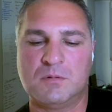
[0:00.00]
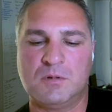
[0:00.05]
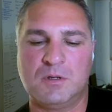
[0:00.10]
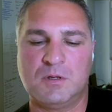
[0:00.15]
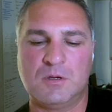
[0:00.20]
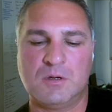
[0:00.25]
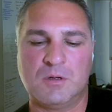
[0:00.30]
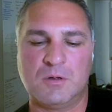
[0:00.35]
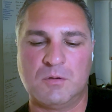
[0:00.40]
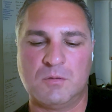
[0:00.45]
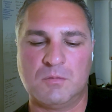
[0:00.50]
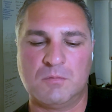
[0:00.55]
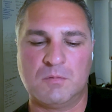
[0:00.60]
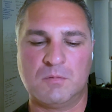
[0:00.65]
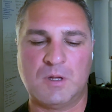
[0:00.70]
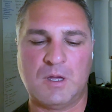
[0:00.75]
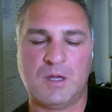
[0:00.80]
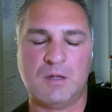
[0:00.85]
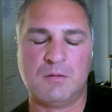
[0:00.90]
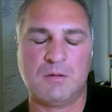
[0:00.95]

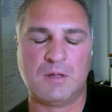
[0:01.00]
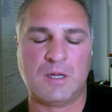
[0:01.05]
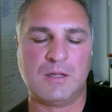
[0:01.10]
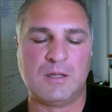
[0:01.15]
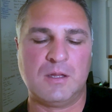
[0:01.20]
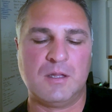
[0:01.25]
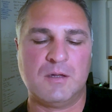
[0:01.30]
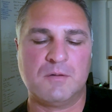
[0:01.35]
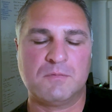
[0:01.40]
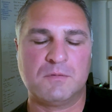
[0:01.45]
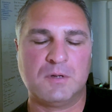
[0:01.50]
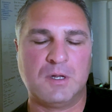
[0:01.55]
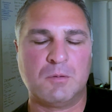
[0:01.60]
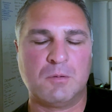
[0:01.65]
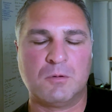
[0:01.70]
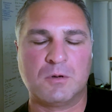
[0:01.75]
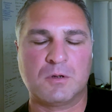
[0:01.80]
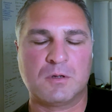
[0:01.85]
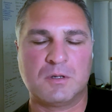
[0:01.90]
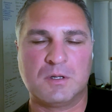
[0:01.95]
I love
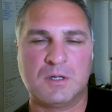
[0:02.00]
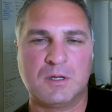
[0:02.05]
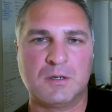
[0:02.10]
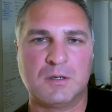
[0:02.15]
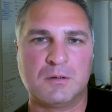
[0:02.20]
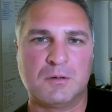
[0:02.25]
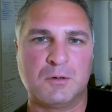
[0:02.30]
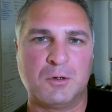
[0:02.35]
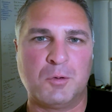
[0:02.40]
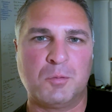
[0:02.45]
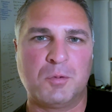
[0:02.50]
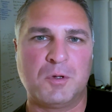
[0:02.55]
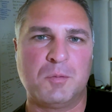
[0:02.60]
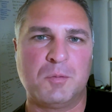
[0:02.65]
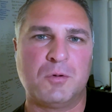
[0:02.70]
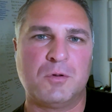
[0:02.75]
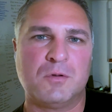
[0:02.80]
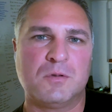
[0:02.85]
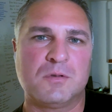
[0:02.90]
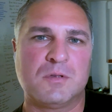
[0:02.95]
networking, getting to know
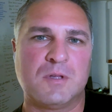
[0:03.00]
people.